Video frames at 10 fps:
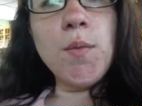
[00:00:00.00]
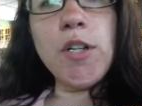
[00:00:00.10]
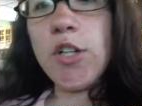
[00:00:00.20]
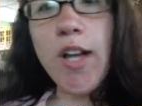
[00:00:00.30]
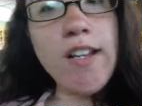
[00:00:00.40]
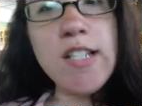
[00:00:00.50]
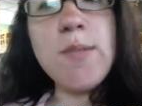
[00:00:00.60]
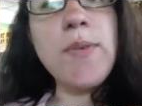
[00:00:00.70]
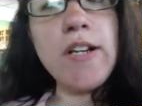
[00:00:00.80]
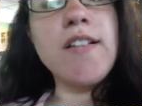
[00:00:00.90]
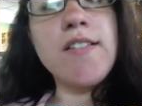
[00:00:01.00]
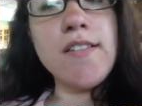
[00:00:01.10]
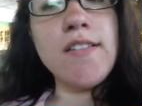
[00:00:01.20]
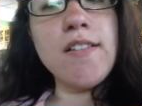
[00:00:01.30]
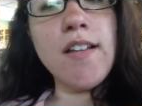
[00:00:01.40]
where you're not
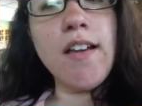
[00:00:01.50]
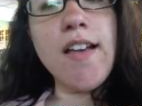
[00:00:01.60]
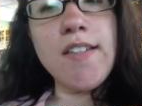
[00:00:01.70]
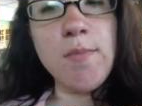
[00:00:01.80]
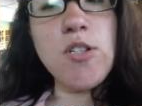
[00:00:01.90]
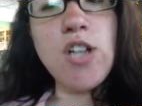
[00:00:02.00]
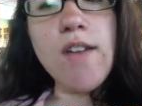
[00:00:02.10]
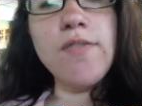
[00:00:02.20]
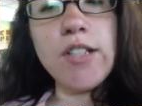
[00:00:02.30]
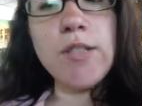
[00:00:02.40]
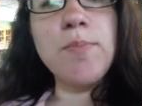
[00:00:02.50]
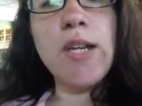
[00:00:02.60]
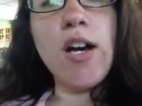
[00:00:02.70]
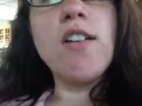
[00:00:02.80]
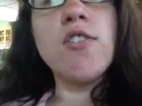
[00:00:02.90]
experiencing as much conflict
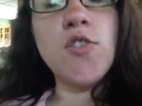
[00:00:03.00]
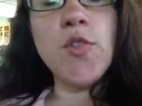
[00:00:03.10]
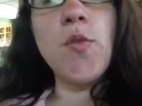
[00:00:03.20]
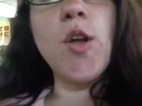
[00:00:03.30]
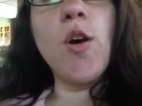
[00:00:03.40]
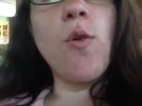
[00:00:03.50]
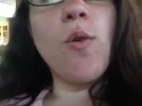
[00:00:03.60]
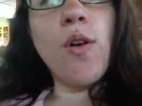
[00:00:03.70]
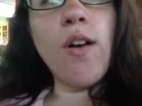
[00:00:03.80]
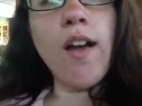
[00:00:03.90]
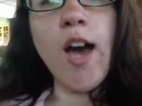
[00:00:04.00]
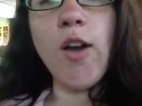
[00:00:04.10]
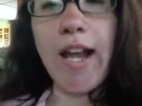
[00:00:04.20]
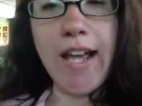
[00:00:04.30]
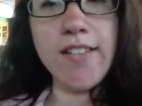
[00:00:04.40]
because you know how
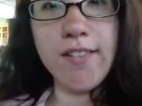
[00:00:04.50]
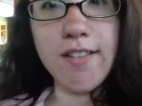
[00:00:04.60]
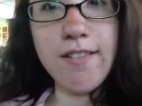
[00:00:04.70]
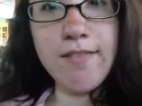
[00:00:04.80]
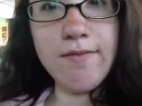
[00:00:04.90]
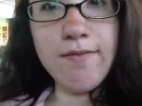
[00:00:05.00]
to handle it.